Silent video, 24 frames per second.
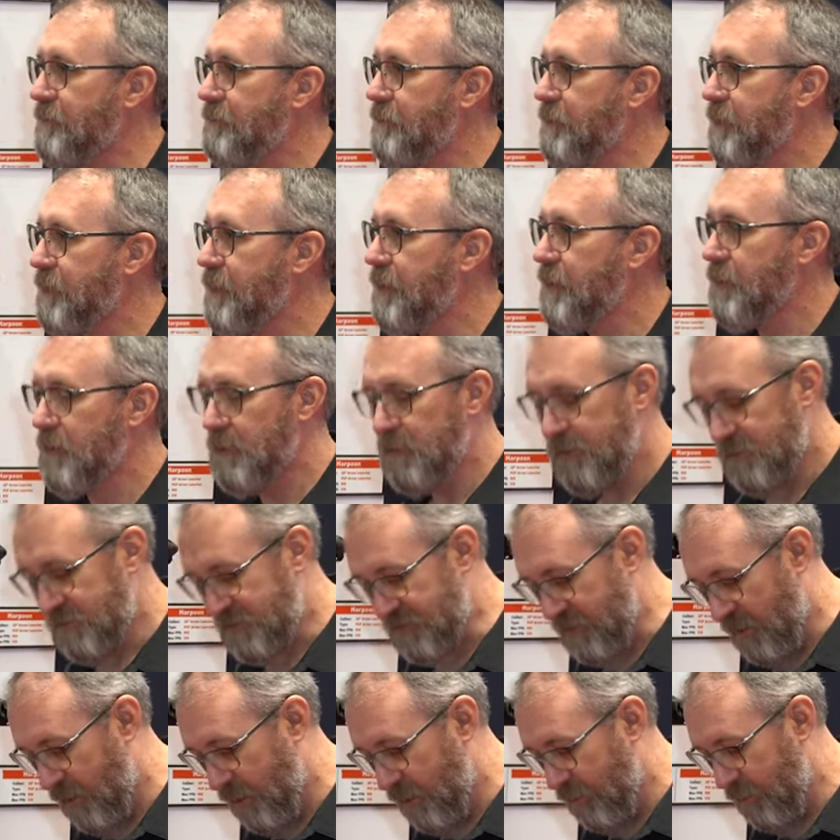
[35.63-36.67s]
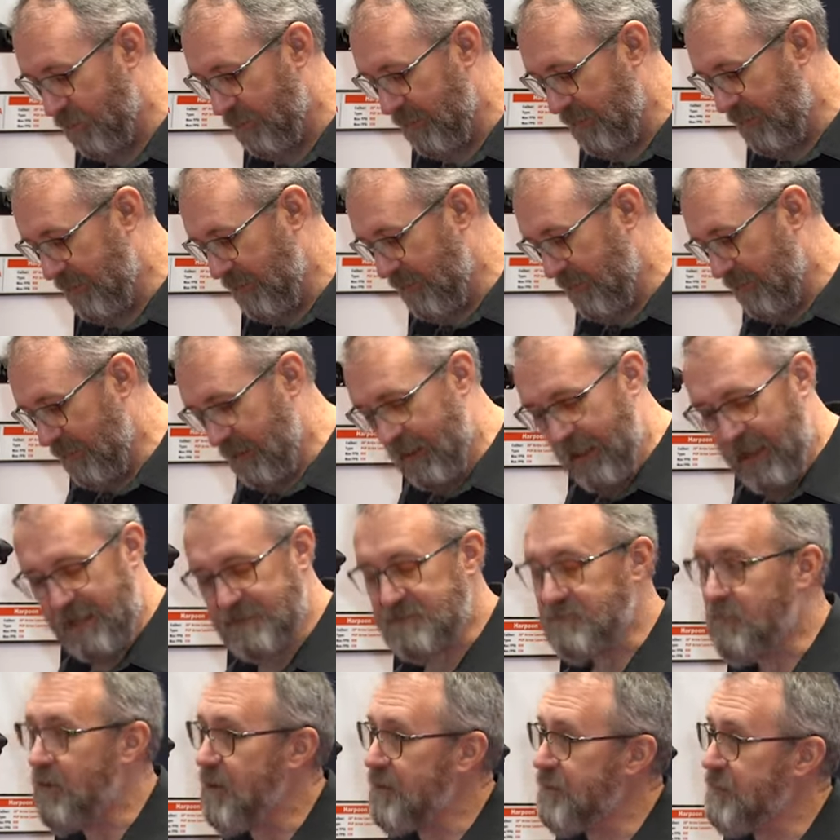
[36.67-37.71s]
Okay. So it
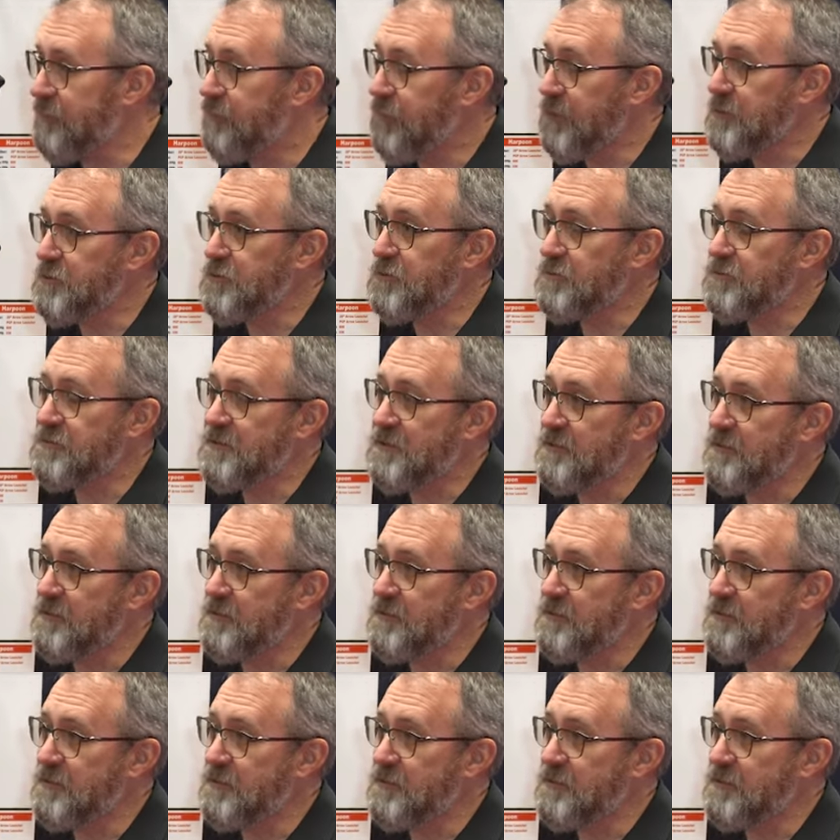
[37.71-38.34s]
has a lot of the features